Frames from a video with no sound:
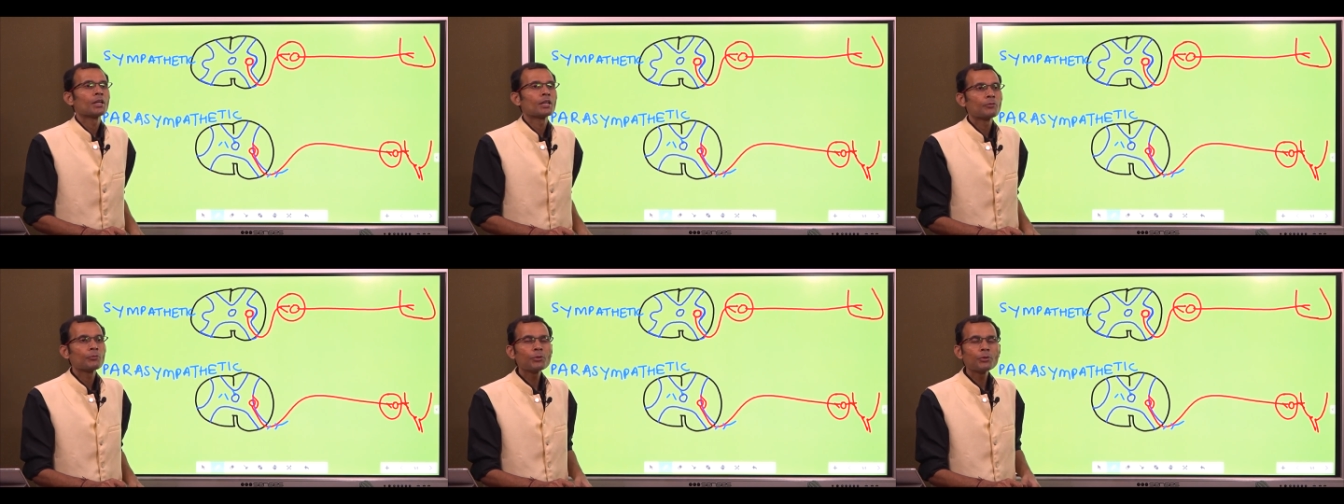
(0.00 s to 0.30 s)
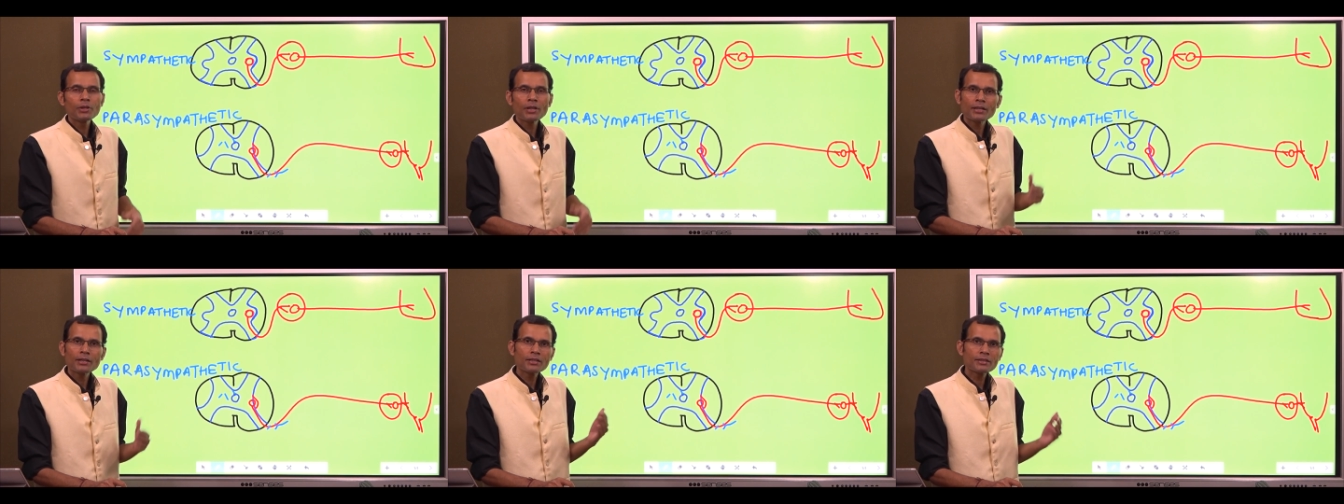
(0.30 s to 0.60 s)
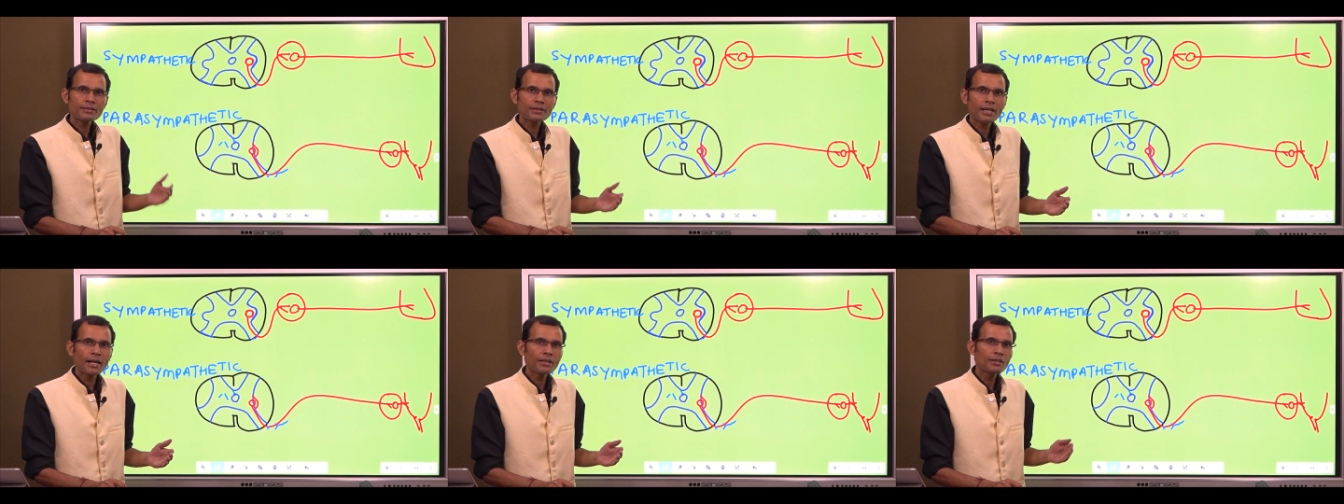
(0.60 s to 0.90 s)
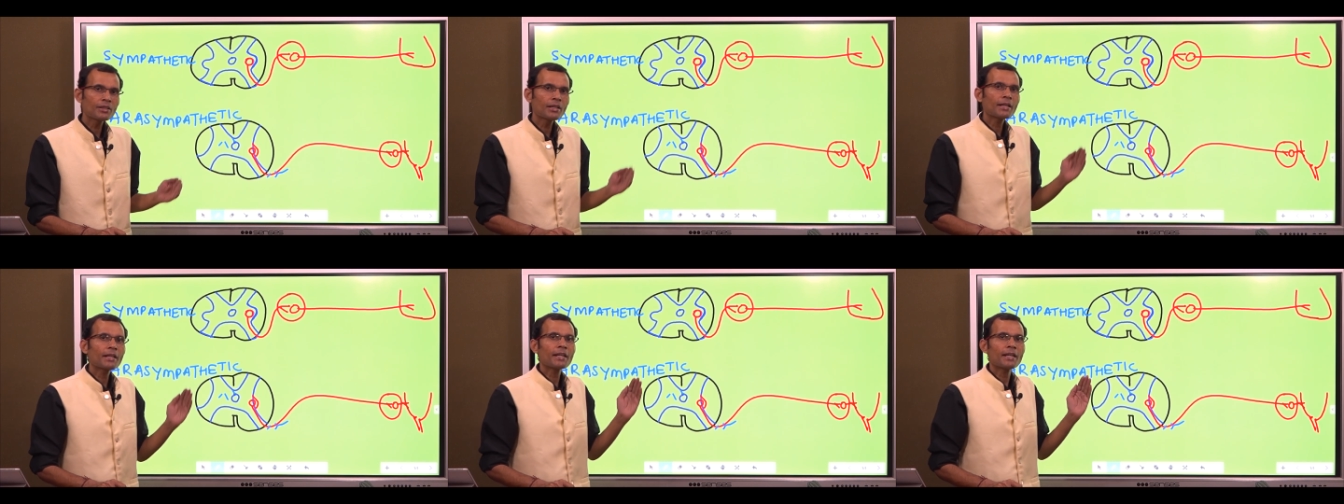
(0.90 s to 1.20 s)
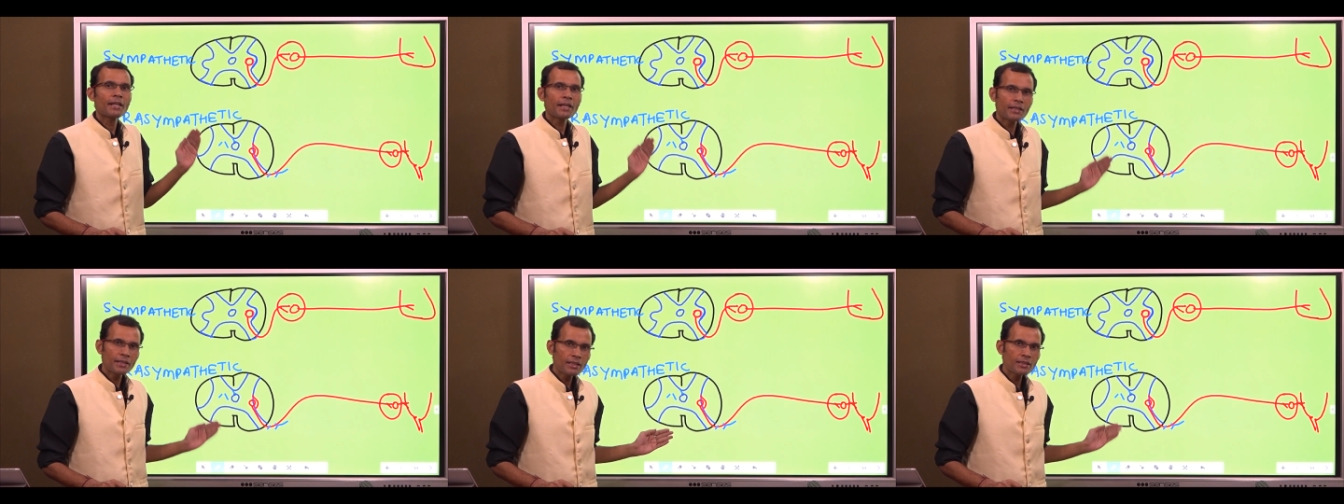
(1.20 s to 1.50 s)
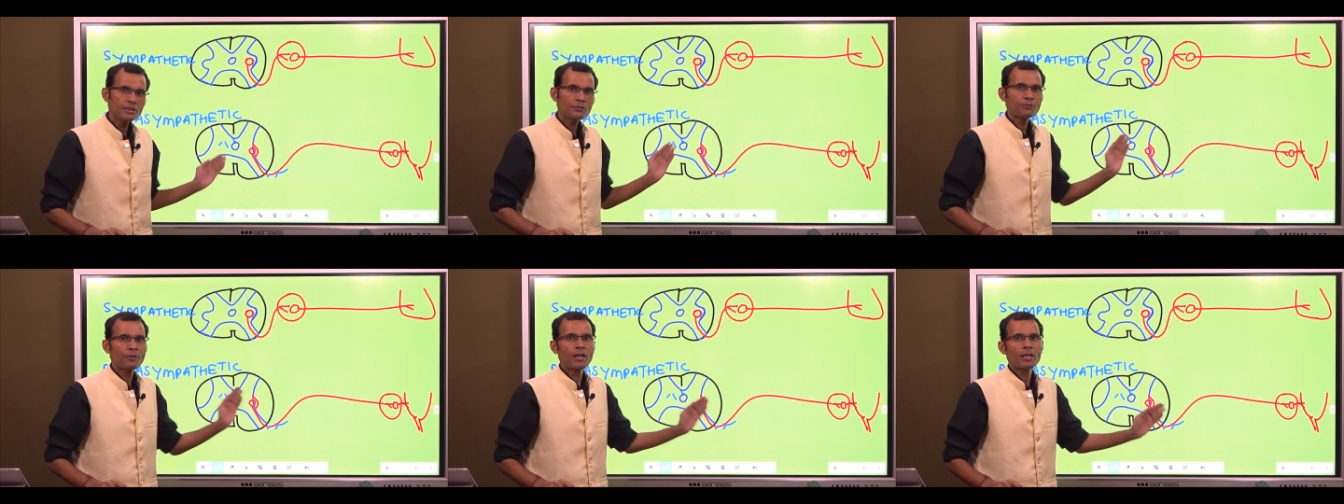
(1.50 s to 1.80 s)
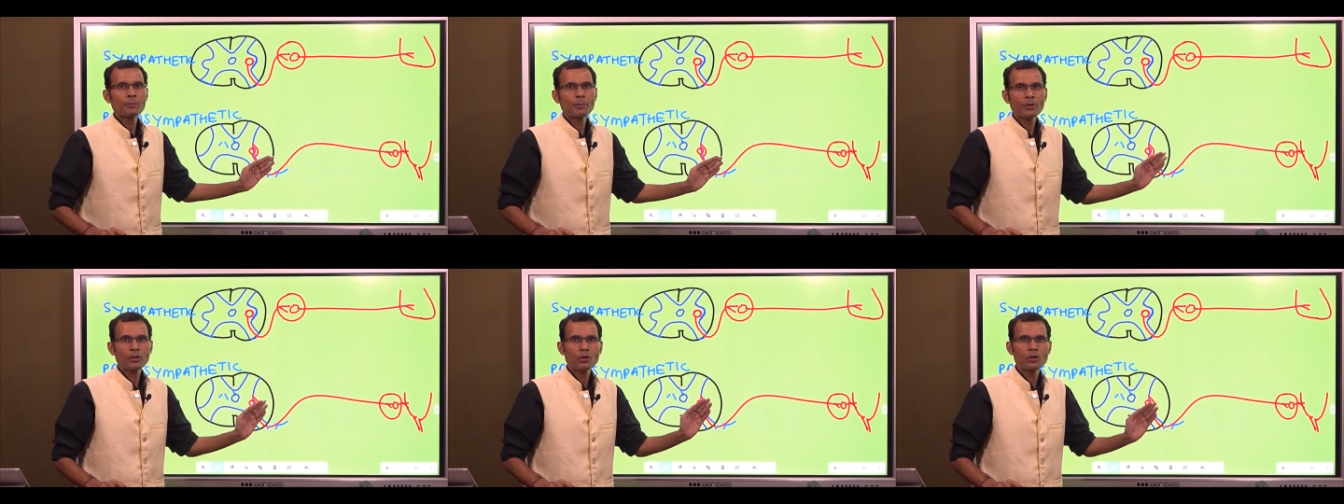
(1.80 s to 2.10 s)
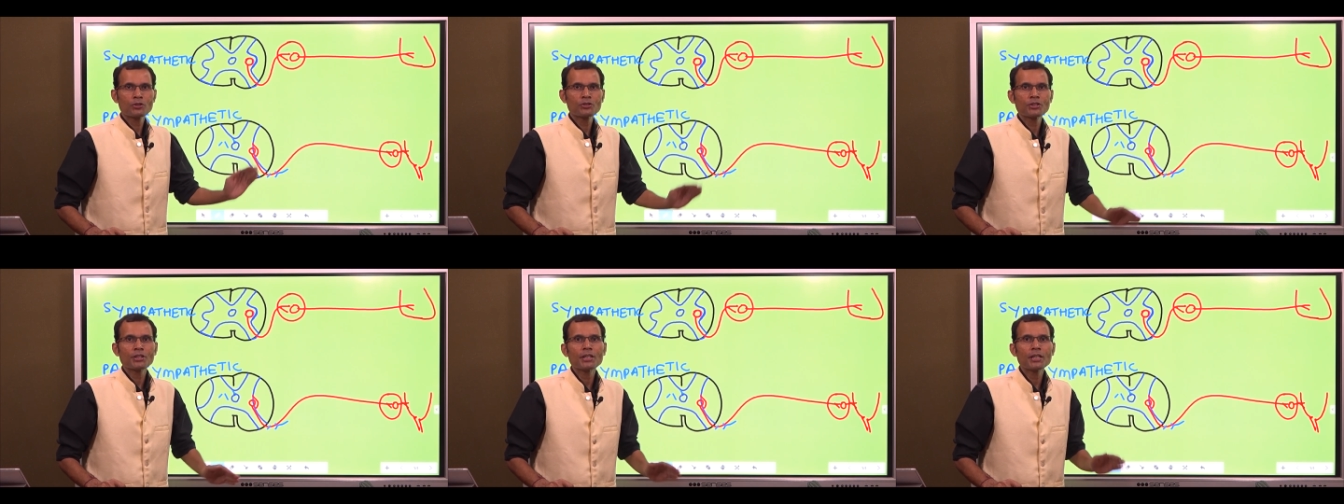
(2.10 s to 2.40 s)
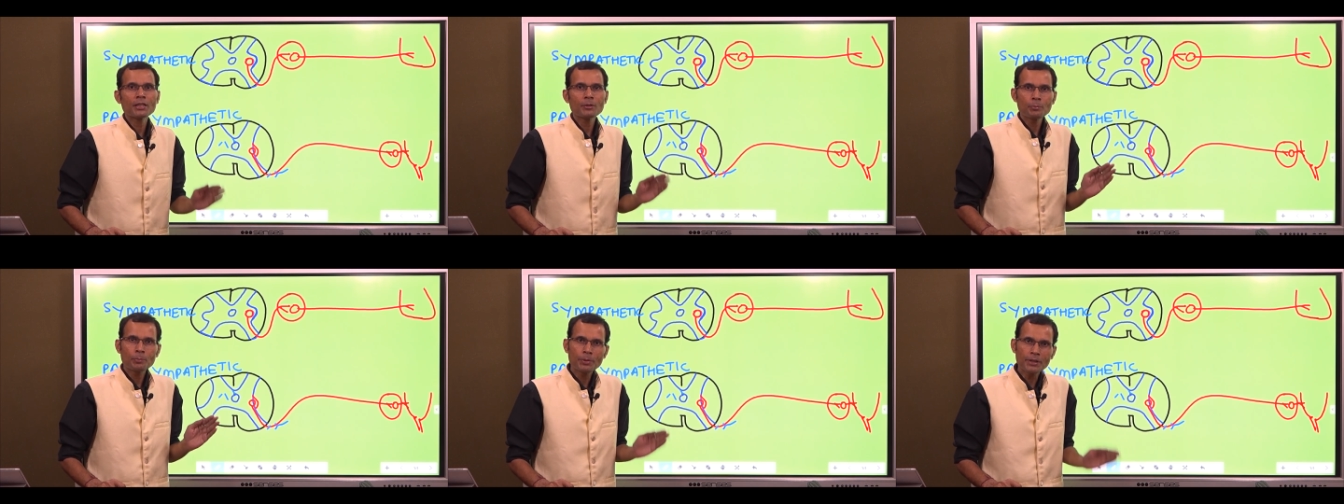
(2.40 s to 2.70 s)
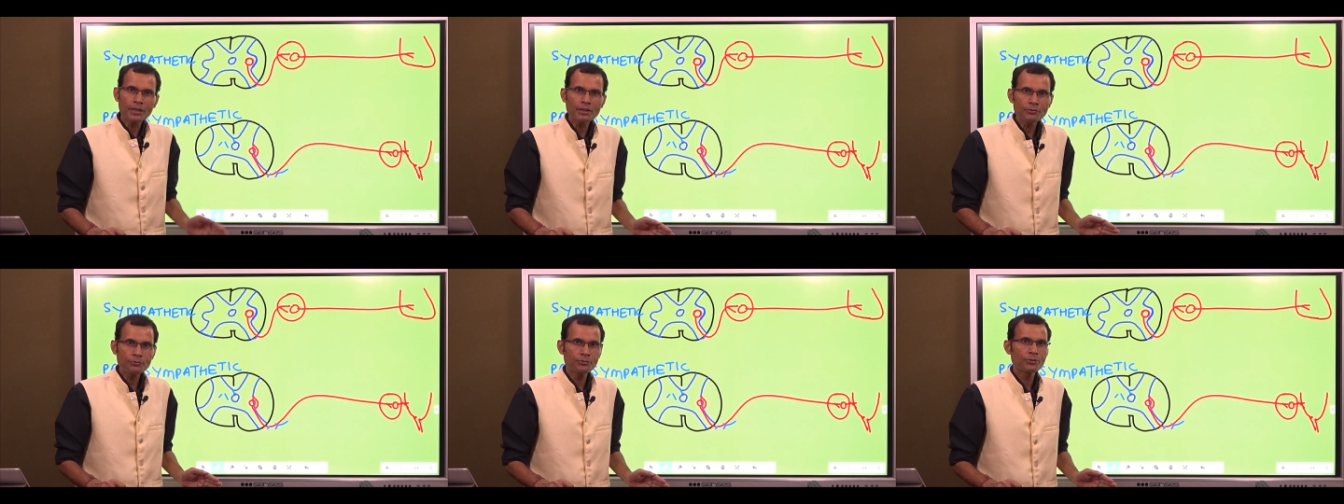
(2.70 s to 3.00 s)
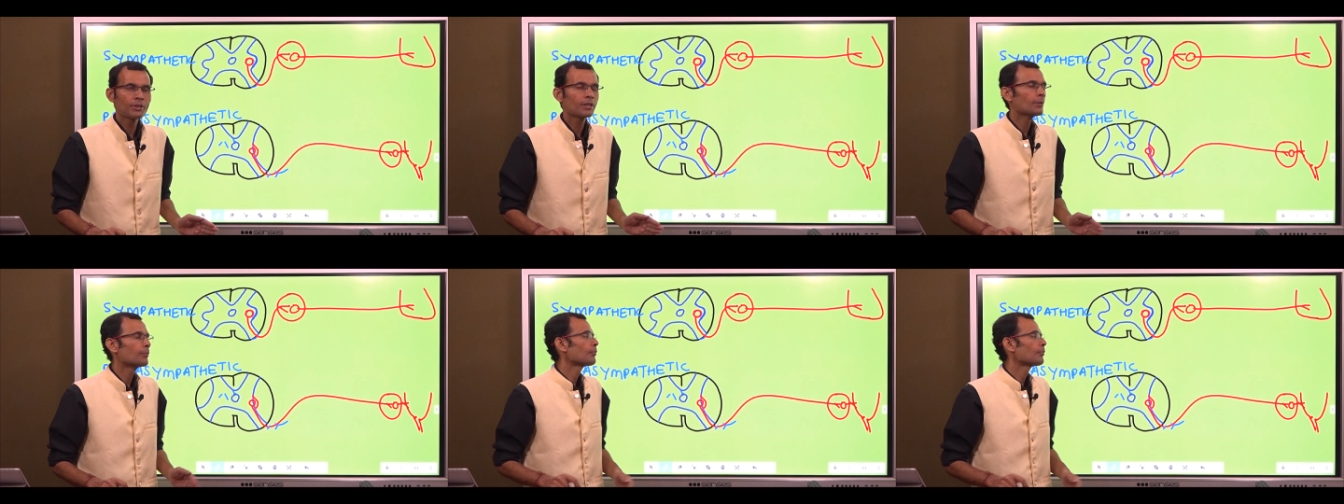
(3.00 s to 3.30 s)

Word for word: We will understand the ANS pharmacology in brief.